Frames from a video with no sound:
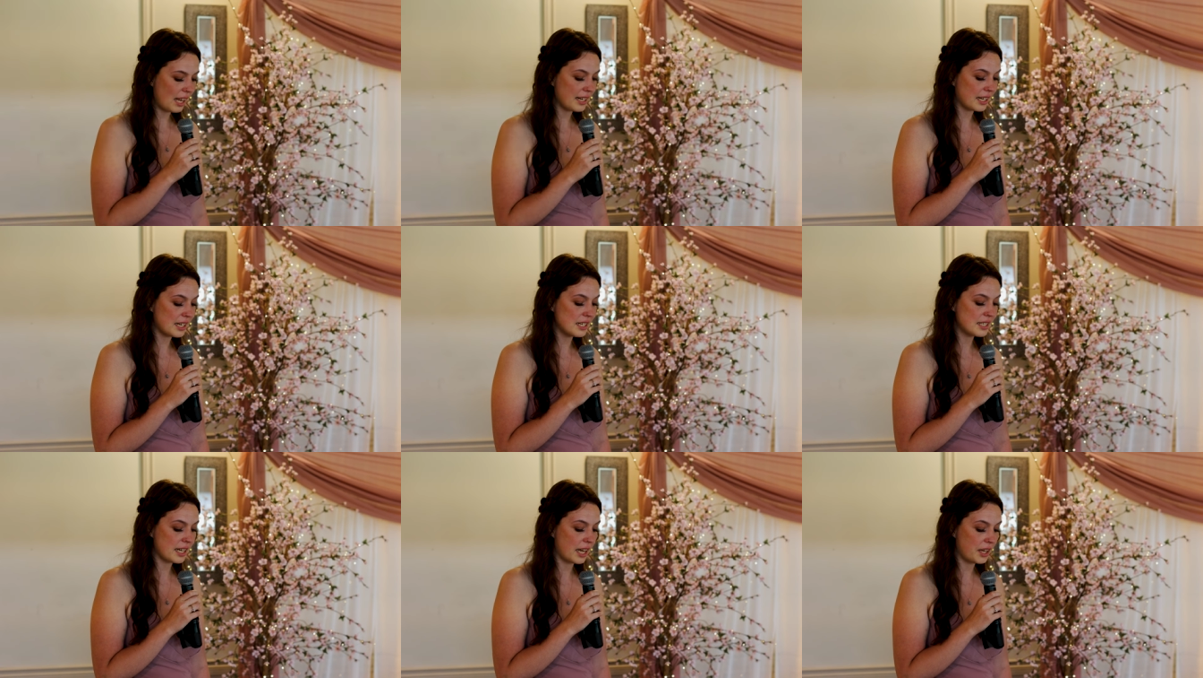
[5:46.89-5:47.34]

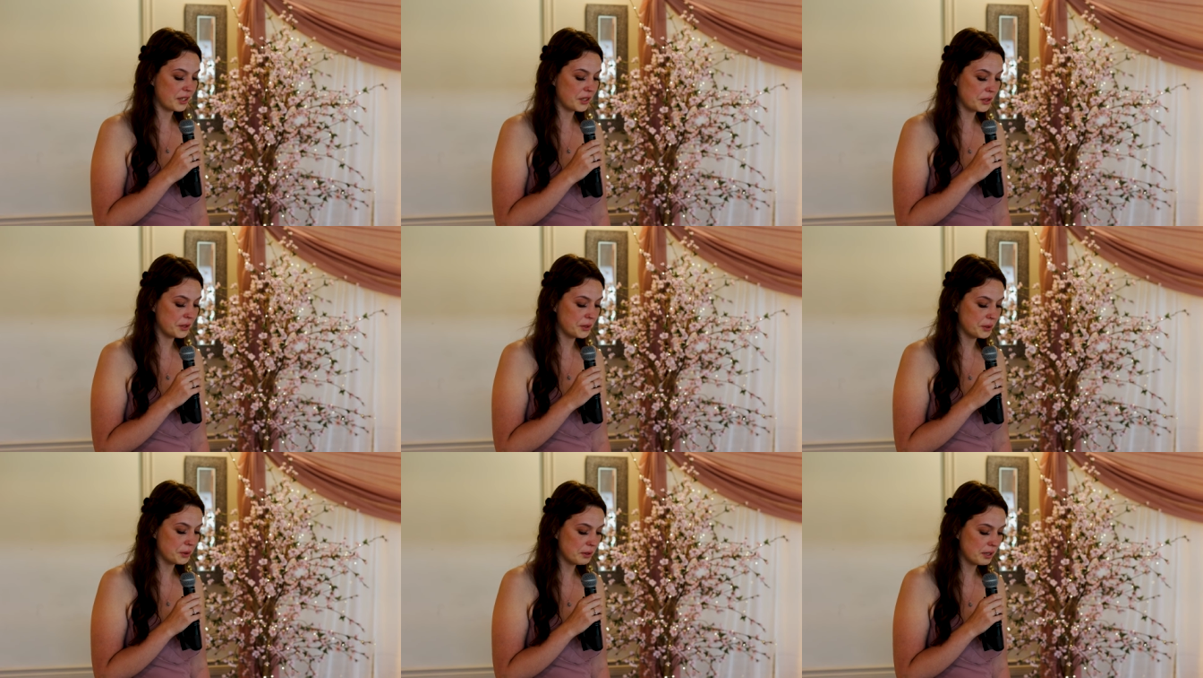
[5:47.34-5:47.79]
I can tell
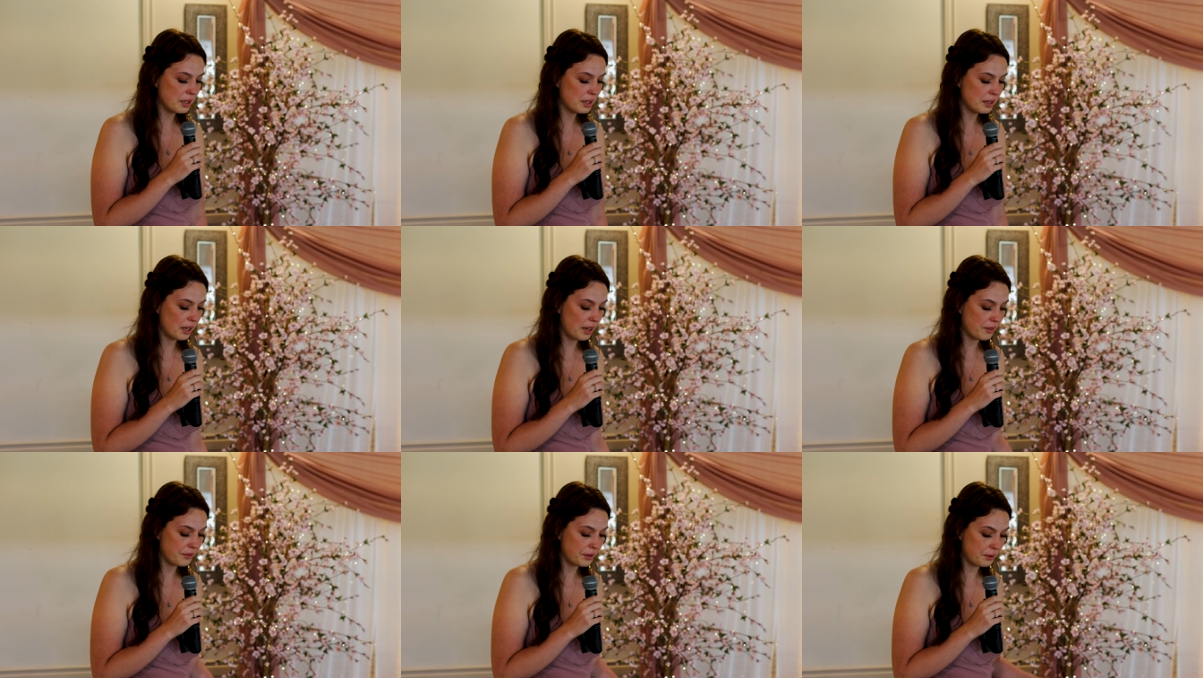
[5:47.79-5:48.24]

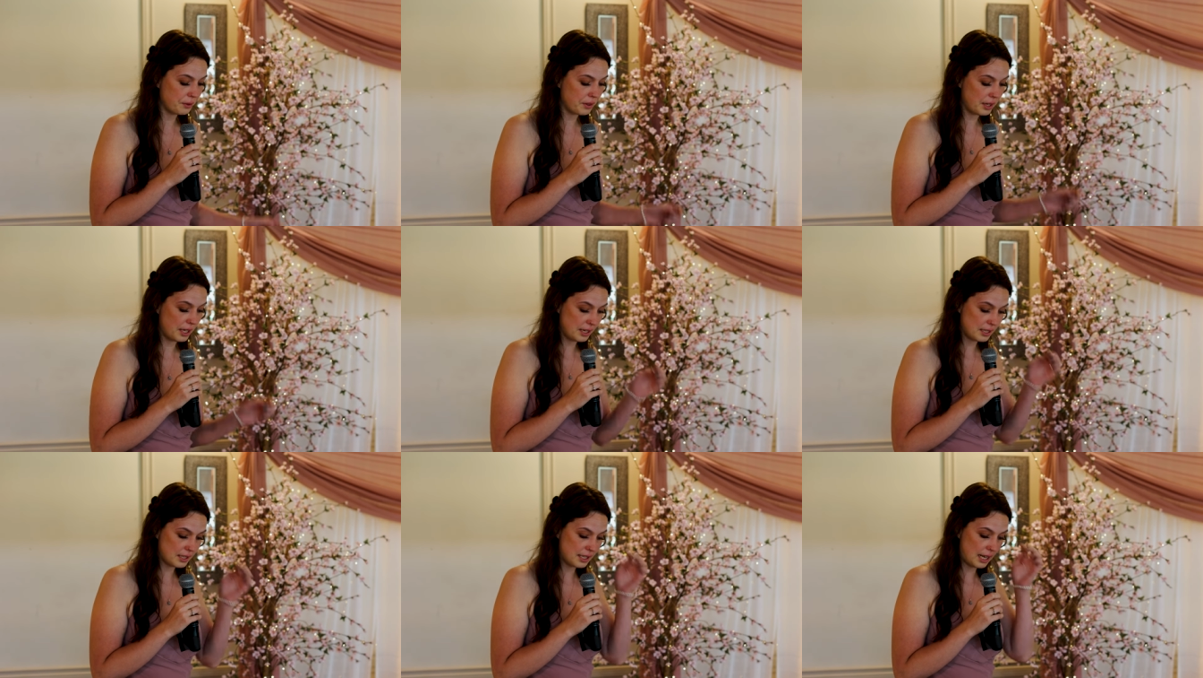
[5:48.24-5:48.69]
you a few
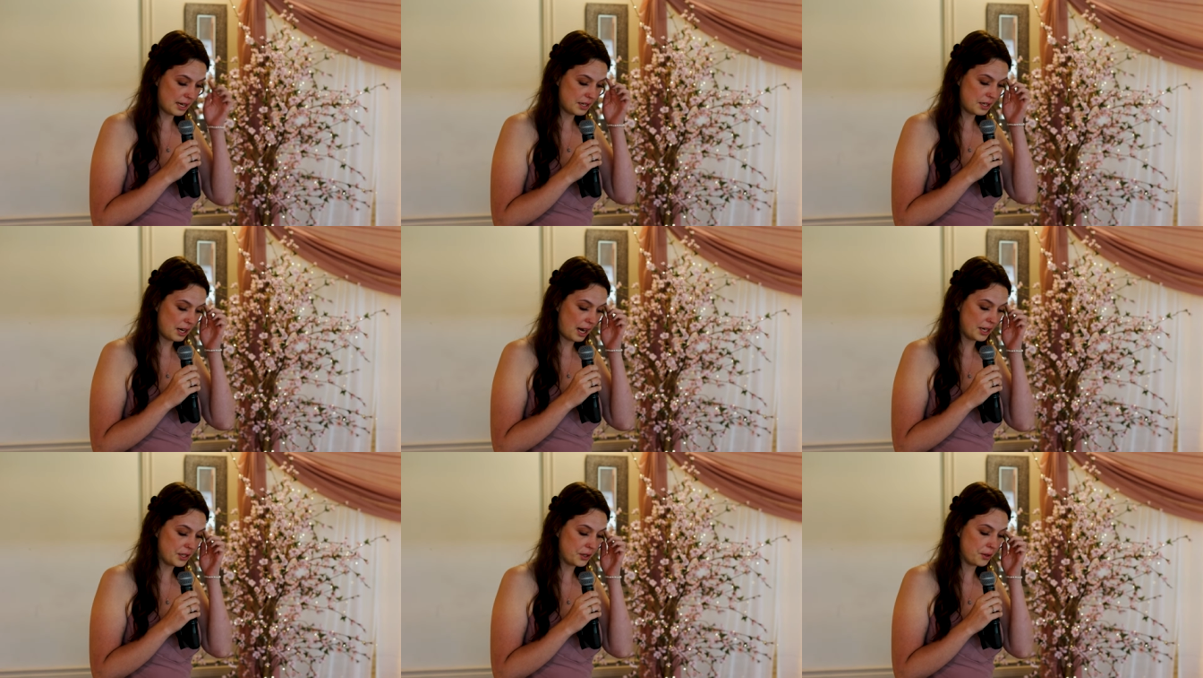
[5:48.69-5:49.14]
things
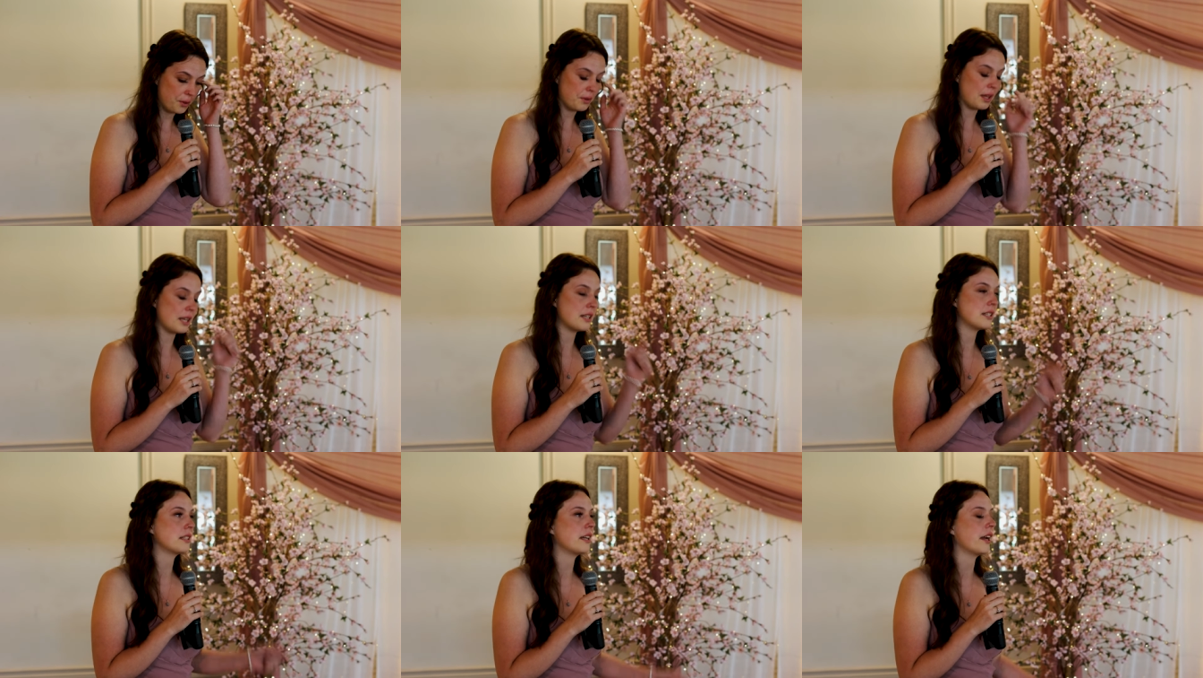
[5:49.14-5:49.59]
that I know
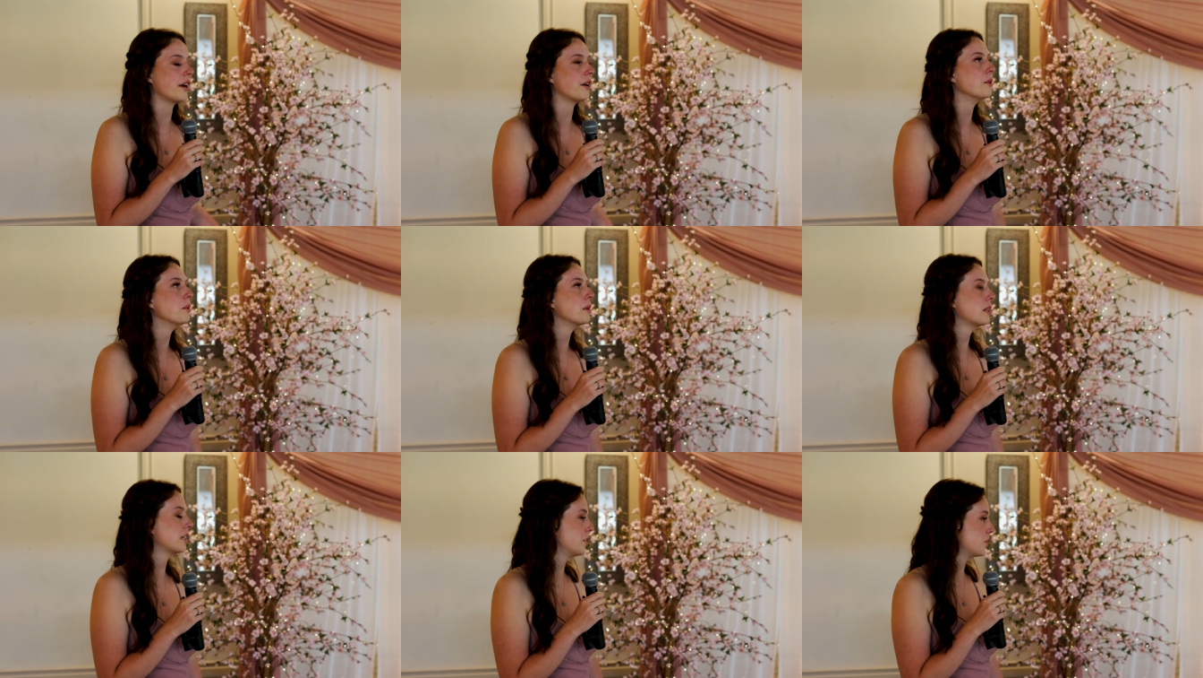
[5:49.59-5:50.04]
that
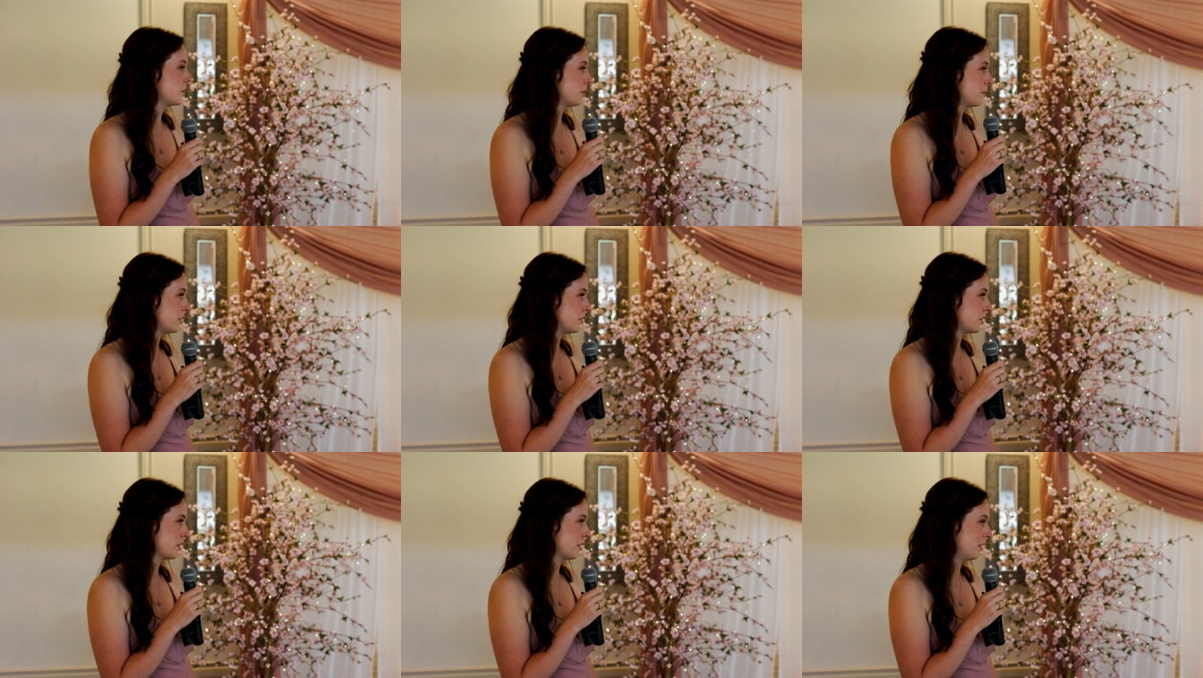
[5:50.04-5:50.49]
Takara will
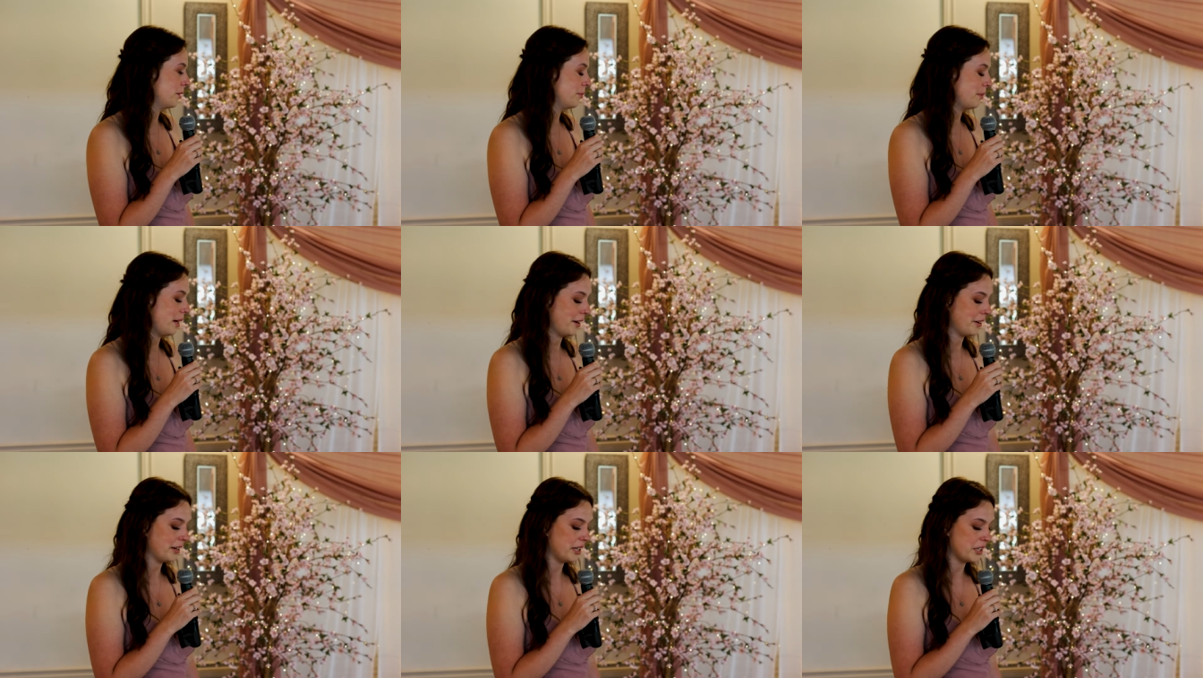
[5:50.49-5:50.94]
contribute to
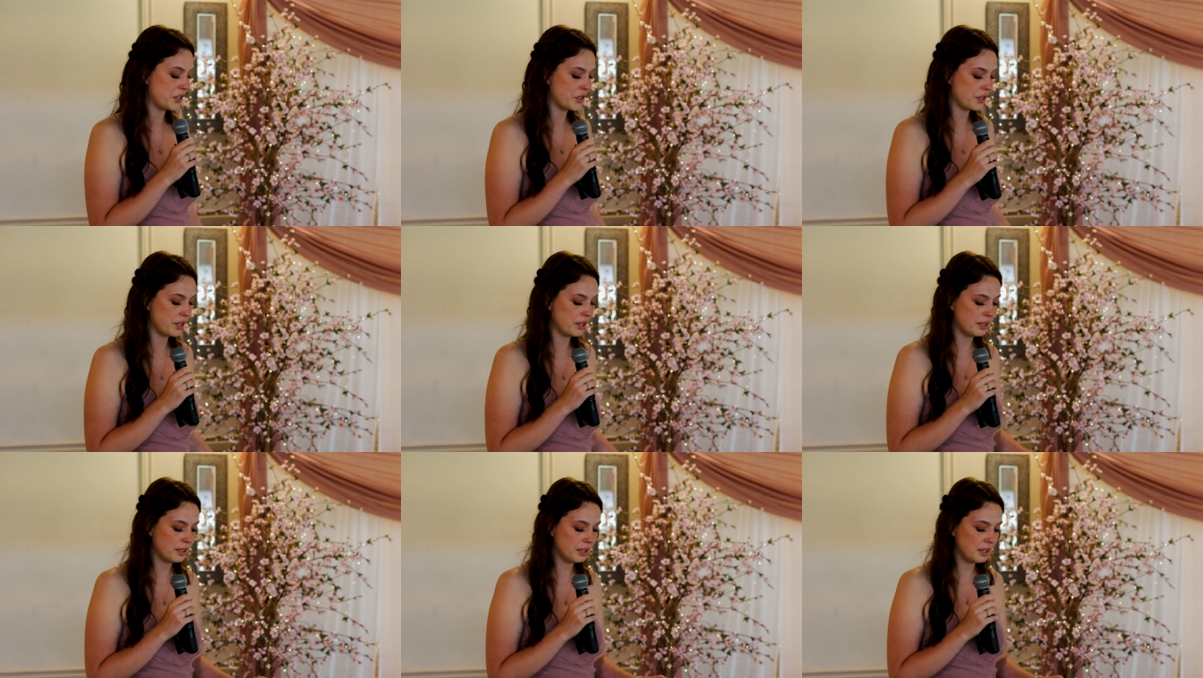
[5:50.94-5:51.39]
her
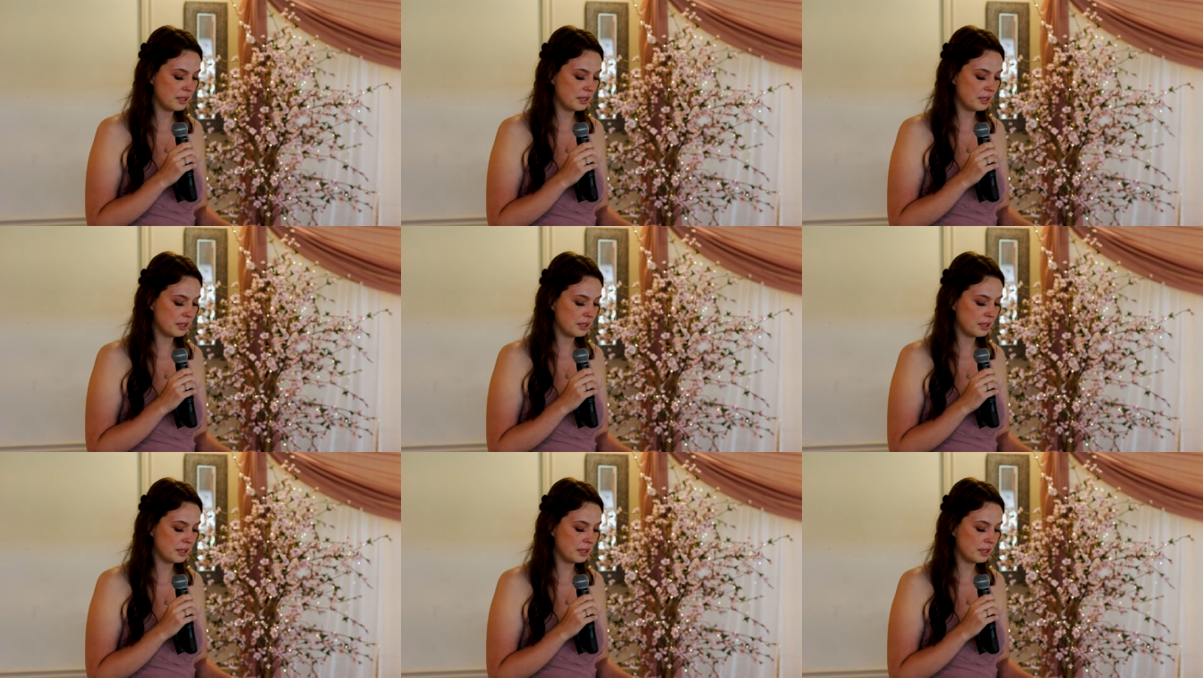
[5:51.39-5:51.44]
marriage.